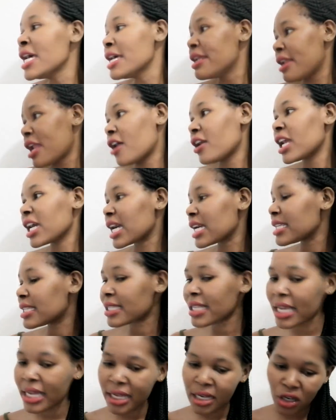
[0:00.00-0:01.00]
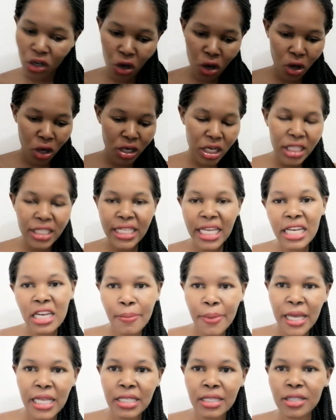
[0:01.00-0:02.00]
Now, like I said, on a daily
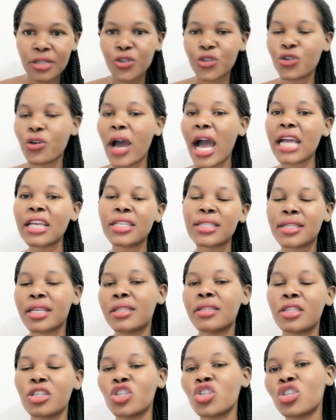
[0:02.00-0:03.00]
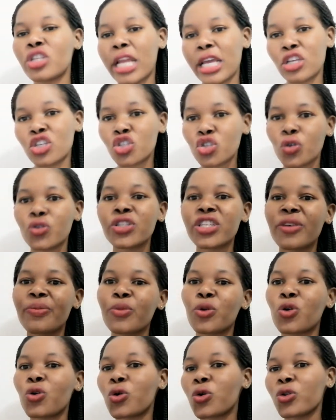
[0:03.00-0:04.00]
basis, I set these like
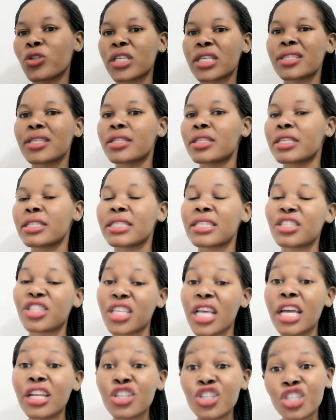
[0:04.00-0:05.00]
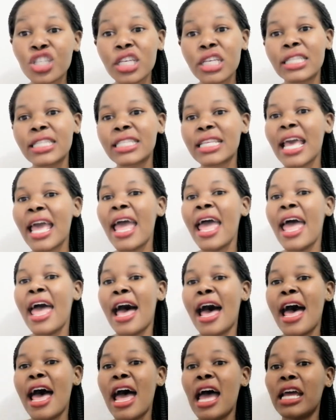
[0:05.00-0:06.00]
short-term goals, I set these intentions,
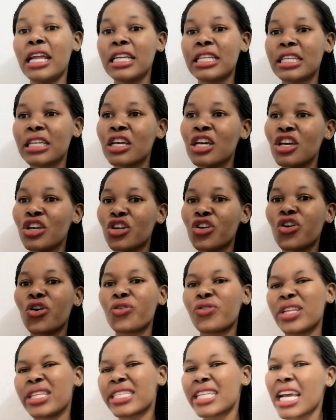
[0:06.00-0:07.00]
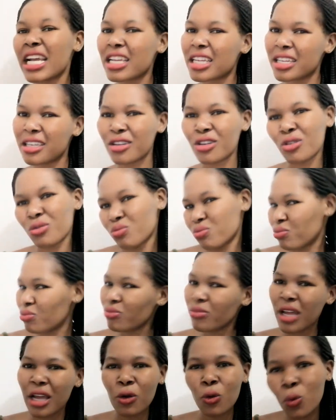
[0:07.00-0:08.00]
and there's like
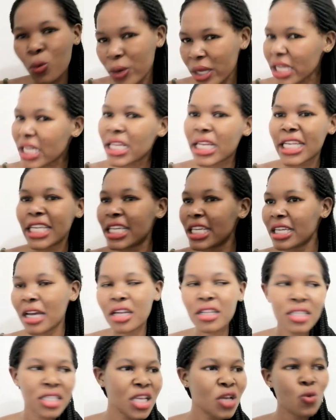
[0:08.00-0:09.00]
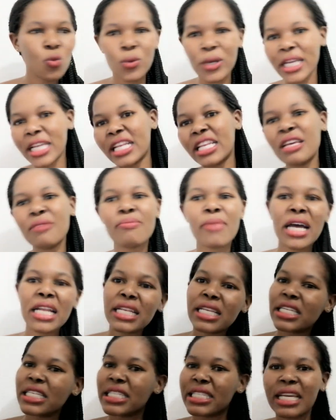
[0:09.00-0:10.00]
I'd say weekly,
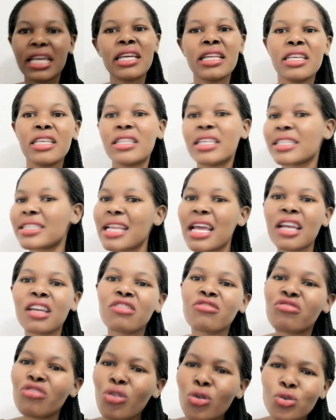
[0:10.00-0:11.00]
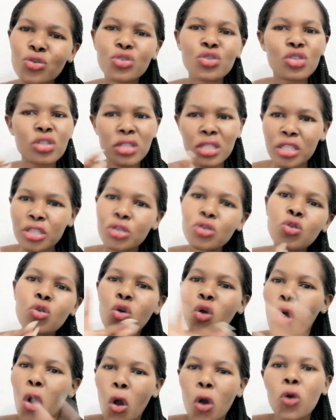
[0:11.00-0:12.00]
monthly, daily, there's like those little
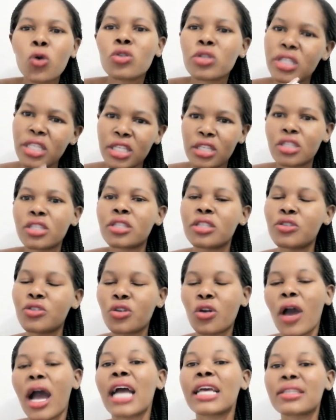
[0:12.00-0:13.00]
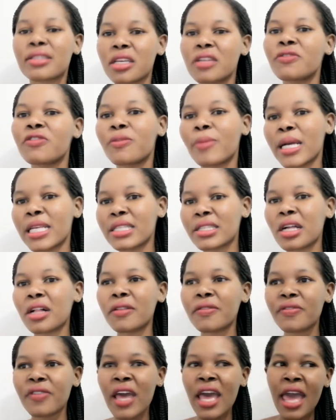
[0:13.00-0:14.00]
goals that I set for
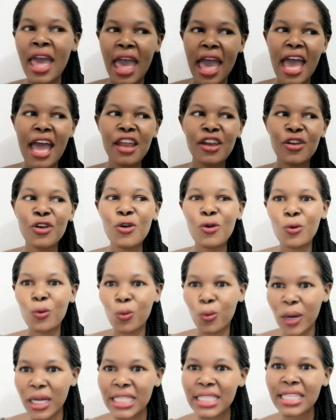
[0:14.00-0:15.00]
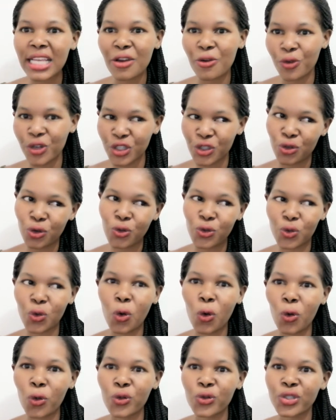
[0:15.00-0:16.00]
myself. And once I reach those
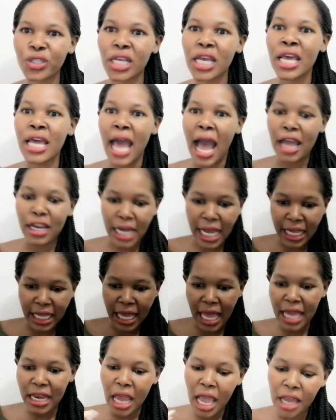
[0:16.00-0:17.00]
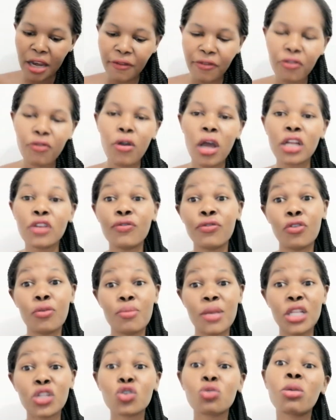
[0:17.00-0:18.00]
goals, like and for
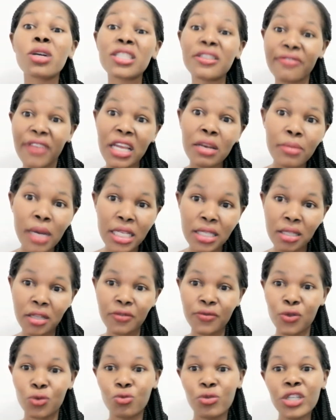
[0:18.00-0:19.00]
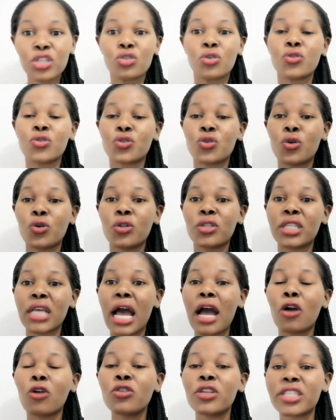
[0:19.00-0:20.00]
me to motivate myself to reach those goals,
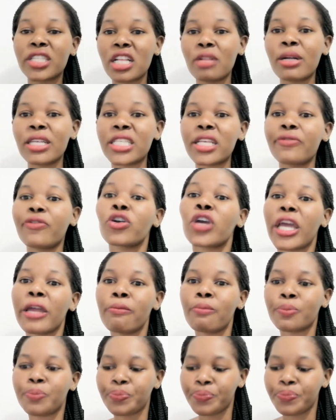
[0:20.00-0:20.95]
I always tell myself, okay,